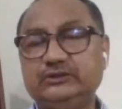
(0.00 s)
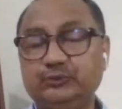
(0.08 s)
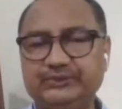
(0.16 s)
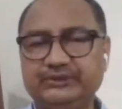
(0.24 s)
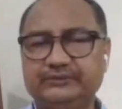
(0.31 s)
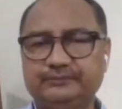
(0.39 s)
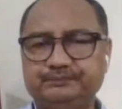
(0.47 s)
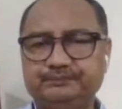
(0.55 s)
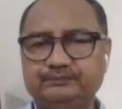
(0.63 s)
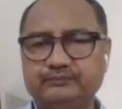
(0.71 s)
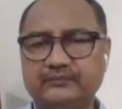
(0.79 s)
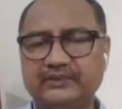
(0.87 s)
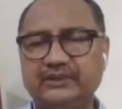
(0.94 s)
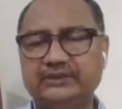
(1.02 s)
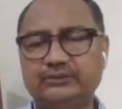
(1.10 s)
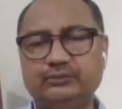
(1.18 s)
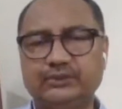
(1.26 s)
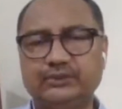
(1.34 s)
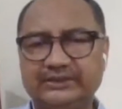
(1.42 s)
UP. Uh, that
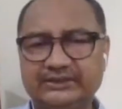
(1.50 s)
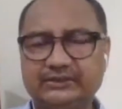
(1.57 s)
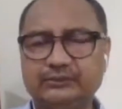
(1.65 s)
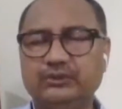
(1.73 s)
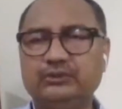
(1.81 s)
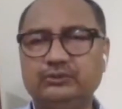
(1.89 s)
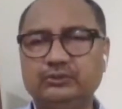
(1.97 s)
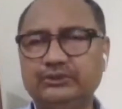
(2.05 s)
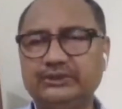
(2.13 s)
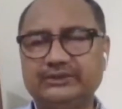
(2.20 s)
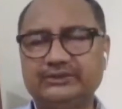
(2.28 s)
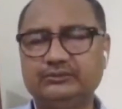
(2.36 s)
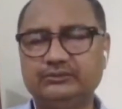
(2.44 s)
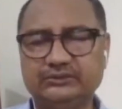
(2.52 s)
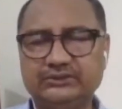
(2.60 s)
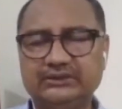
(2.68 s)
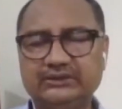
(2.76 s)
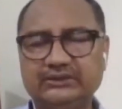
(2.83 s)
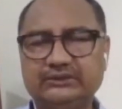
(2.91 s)
you, I think you all know that you know
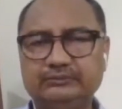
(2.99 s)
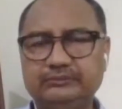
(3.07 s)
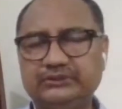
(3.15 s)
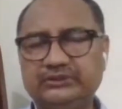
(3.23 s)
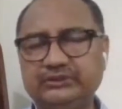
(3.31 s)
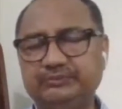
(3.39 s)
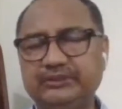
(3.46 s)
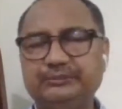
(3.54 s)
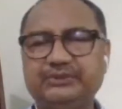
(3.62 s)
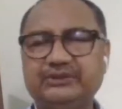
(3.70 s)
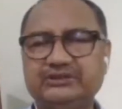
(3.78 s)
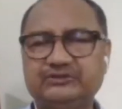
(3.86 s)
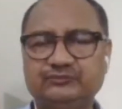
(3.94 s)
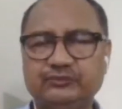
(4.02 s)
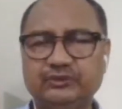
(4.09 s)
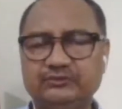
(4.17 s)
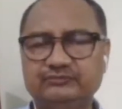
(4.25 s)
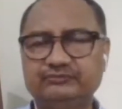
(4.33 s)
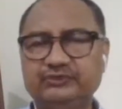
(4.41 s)
the the paper is
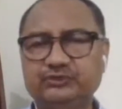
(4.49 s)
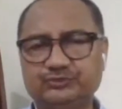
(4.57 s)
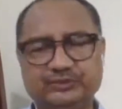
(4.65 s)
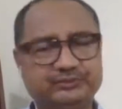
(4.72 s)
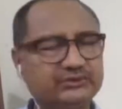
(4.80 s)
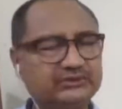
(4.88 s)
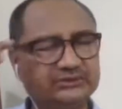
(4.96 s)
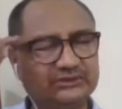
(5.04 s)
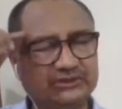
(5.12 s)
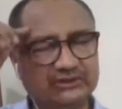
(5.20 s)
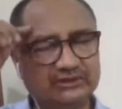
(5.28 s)
full of newspapers.